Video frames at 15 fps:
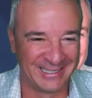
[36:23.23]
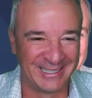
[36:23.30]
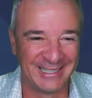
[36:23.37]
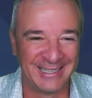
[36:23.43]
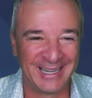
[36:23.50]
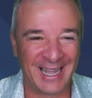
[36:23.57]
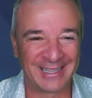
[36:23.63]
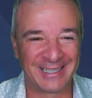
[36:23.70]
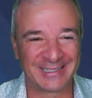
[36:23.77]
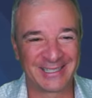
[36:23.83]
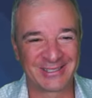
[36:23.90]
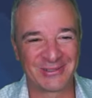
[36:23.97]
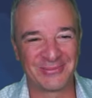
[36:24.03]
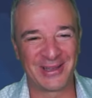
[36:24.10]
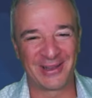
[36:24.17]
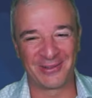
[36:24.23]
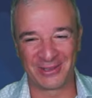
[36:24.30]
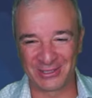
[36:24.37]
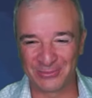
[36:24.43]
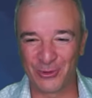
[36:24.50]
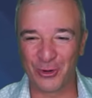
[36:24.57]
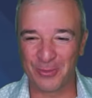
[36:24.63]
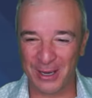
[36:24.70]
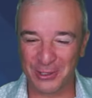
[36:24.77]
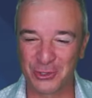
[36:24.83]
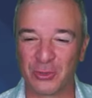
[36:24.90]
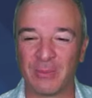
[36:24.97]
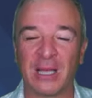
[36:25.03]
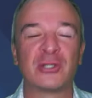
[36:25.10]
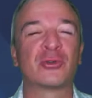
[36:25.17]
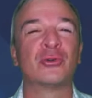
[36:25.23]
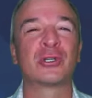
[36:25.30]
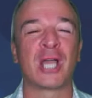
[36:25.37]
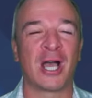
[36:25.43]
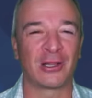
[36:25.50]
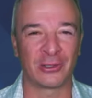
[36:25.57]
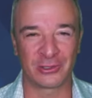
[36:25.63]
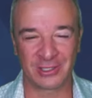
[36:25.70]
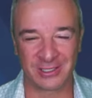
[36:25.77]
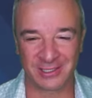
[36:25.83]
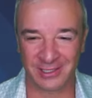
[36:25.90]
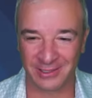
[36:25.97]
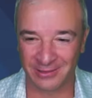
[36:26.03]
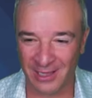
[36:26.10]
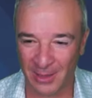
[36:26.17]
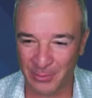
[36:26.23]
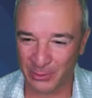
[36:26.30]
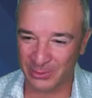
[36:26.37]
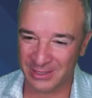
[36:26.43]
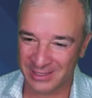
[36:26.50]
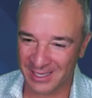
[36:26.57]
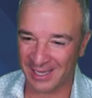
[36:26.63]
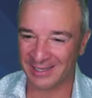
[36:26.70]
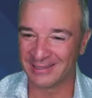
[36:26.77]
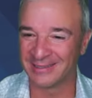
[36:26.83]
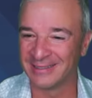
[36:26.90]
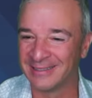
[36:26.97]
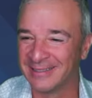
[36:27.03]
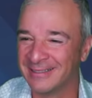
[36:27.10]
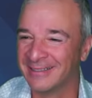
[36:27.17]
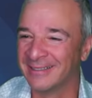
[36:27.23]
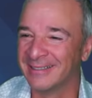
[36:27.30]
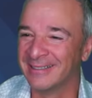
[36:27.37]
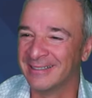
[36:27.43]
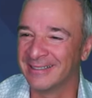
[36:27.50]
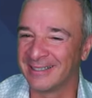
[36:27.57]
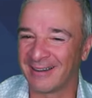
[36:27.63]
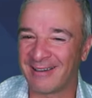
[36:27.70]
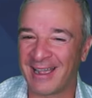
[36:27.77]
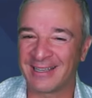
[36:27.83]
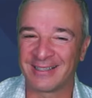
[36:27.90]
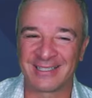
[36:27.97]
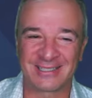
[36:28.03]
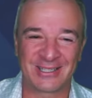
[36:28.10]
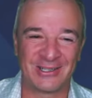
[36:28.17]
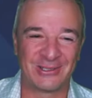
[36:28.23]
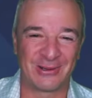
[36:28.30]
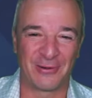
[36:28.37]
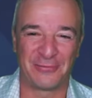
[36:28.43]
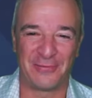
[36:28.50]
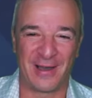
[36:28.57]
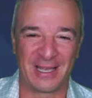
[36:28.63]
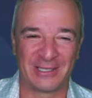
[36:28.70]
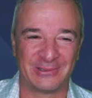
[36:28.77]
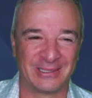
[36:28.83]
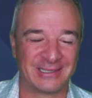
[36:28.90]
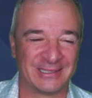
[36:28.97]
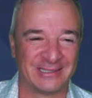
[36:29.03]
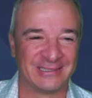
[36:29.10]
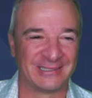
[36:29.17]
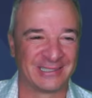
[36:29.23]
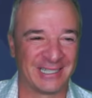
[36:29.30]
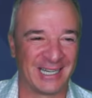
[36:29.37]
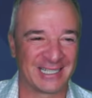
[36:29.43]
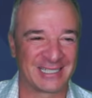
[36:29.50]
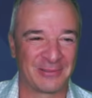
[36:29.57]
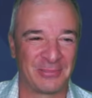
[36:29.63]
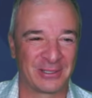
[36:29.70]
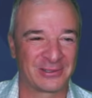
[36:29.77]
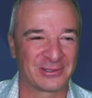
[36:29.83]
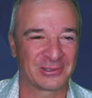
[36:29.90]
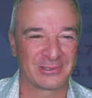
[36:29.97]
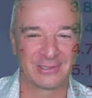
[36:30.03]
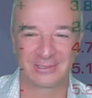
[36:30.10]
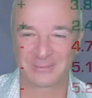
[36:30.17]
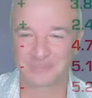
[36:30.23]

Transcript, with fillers: I like this one better. This is more my, my true colors, as Cyndi Lauper would say. All right, let's go to our final one. Oh gosh, that picture's gross.